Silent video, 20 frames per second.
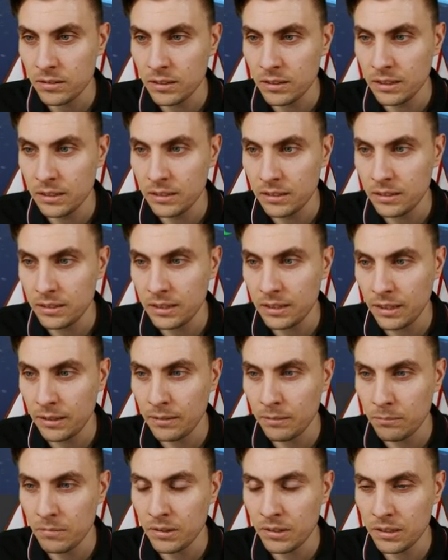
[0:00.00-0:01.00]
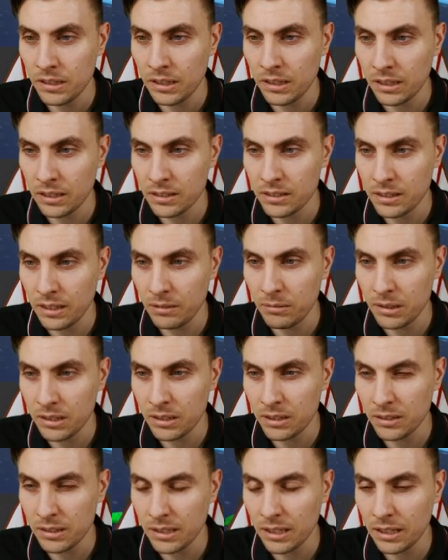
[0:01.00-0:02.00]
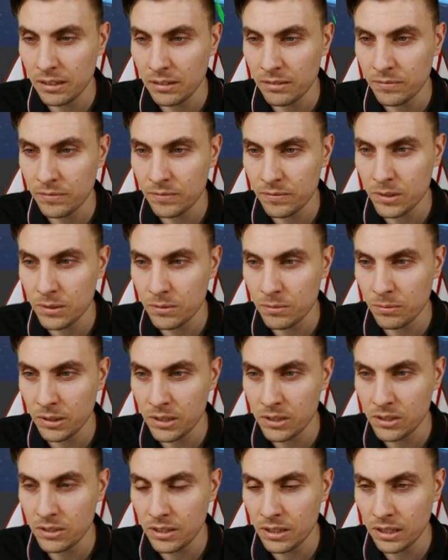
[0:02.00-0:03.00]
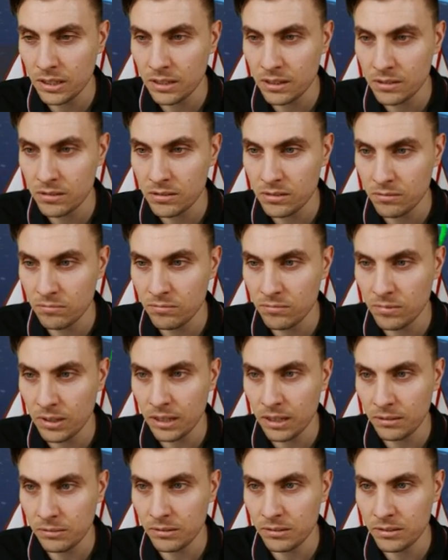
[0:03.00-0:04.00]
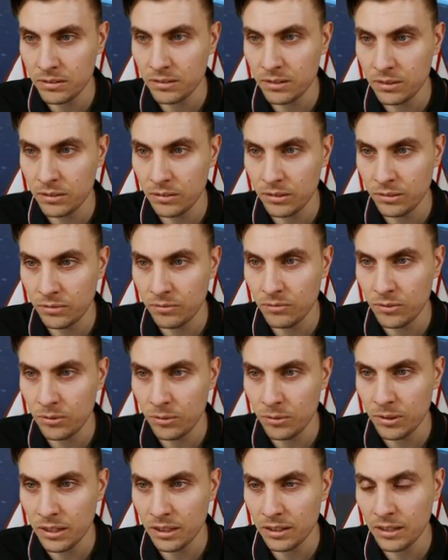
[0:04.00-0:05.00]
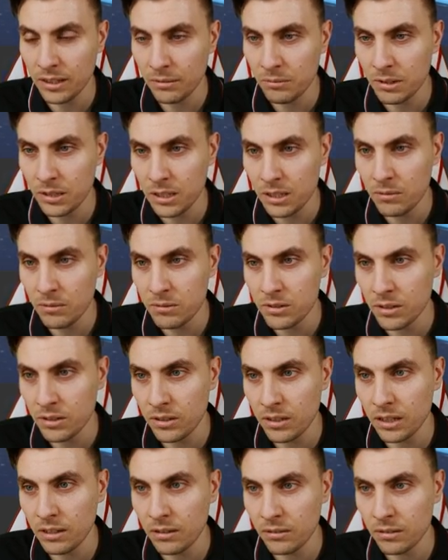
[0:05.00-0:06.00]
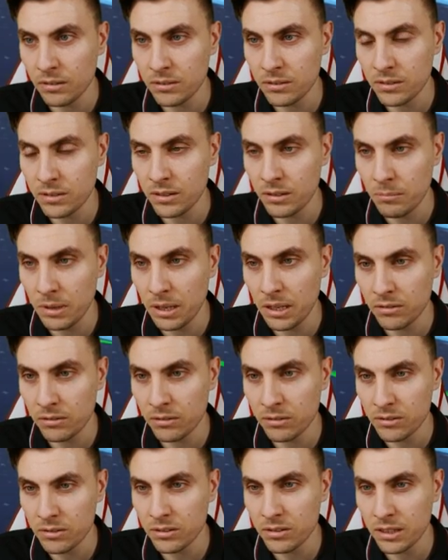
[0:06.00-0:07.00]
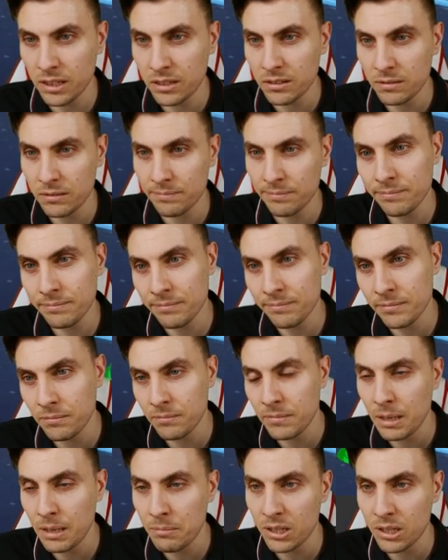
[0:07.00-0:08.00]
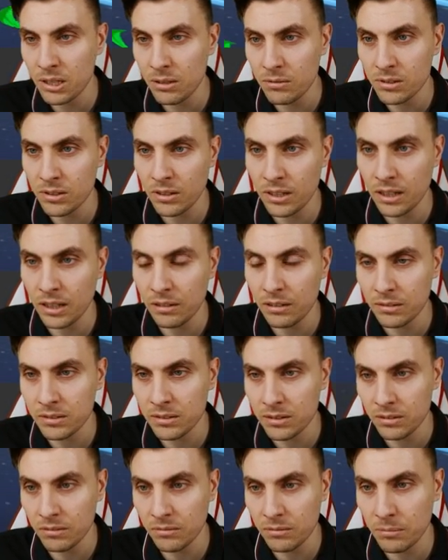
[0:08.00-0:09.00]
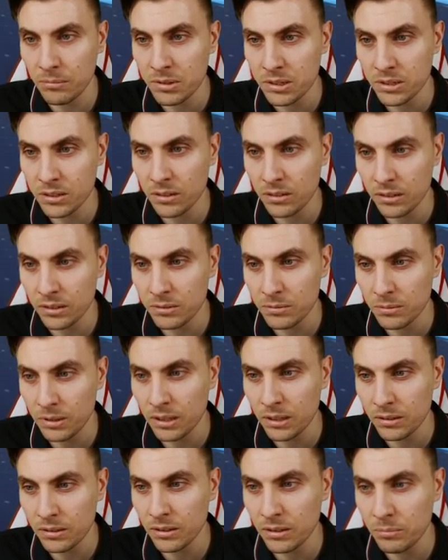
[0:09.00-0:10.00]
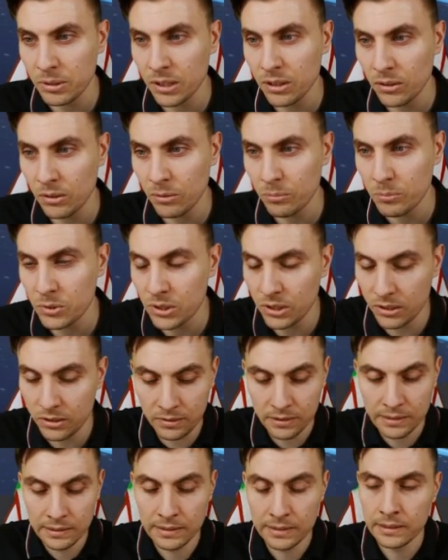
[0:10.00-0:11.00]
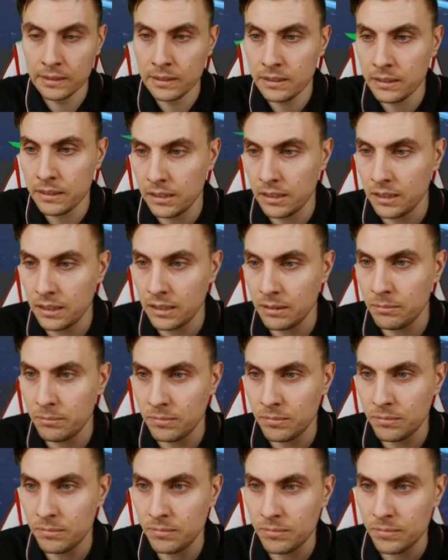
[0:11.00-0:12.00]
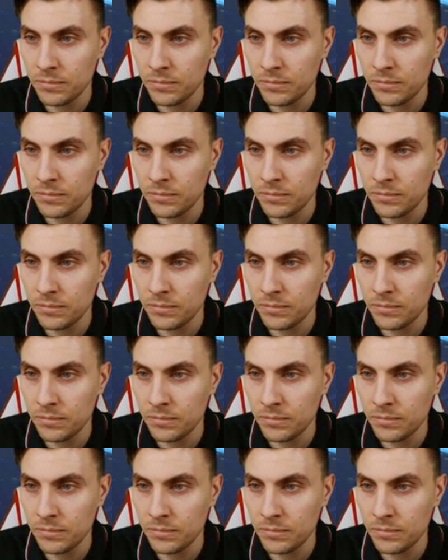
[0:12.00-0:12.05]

and um, like I say, we can kind of switch things around going forward. I think we U-turn out onto the Metagross, just get to, mm, maybe U-turn out onto the Grimmsnarl as well, could be an option. Um,